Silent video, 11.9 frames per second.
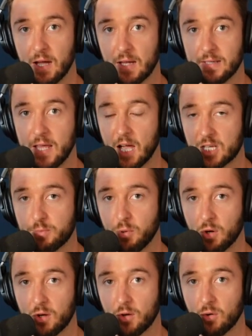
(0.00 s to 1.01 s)

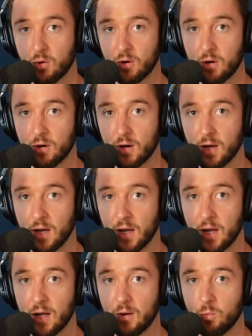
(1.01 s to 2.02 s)
textbook or
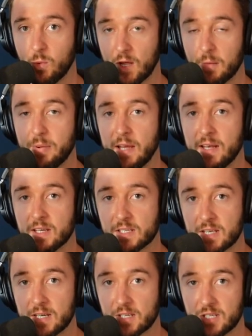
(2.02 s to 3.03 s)
Wikipedia is
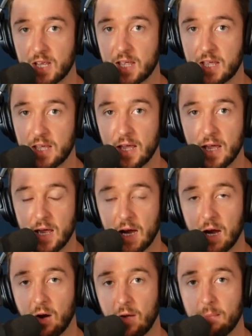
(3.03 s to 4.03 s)
going to say
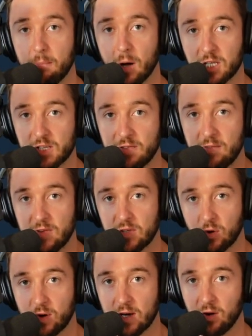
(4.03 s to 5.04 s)
on months of
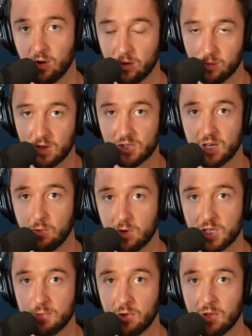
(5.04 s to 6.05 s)
inventory, and all the real estate
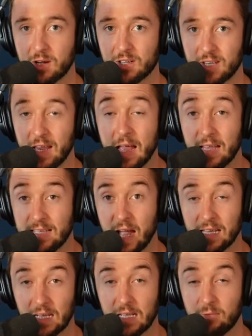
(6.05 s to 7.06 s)
wisdom out there, is that
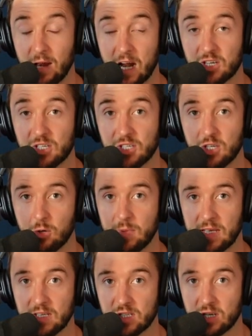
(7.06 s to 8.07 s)
technically it would actually still be
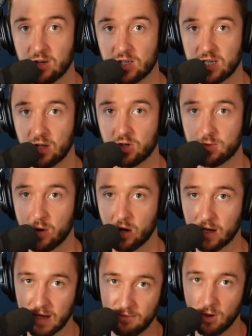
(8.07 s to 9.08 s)
considered a seller's
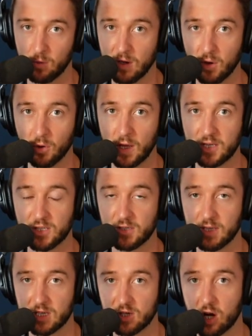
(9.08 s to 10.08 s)
market, even though we know
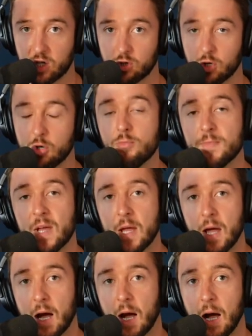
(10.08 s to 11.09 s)
that's not true
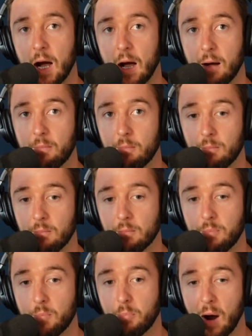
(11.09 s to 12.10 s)

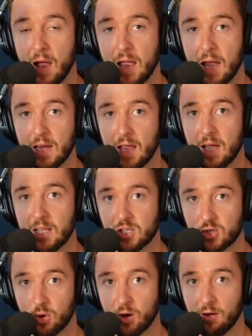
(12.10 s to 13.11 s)
by any
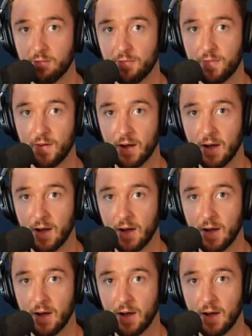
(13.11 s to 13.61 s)
sort of